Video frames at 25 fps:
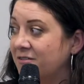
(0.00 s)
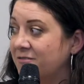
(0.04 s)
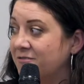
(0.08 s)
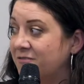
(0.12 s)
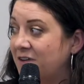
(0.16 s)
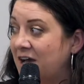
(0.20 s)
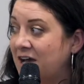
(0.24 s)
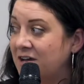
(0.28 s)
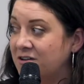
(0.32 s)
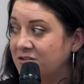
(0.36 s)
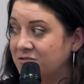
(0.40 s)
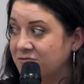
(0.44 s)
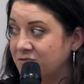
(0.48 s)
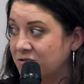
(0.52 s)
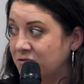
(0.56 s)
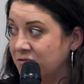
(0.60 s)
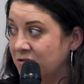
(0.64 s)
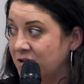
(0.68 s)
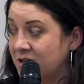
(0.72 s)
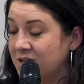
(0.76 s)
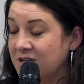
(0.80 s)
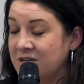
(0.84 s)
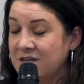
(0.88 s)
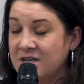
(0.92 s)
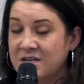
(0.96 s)
founder or
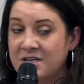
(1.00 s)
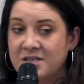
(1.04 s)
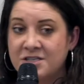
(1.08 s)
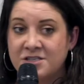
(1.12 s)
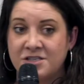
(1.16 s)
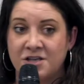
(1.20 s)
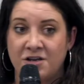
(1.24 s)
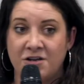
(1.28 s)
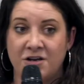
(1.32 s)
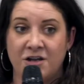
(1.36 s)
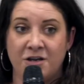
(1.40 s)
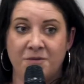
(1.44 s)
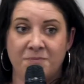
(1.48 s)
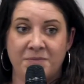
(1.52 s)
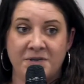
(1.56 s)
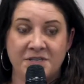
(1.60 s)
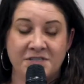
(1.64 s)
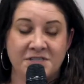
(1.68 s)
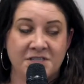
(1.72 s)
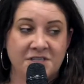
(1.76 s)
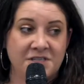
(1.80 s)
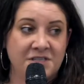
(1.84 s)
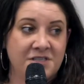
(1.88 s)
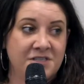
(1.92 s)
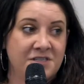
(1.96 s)
a solo
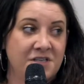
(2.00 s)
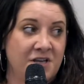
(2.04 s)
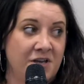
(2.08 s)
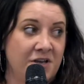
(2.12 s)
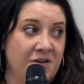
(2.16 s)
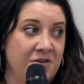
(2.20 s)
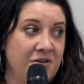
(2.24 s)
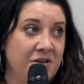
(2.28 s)
business. So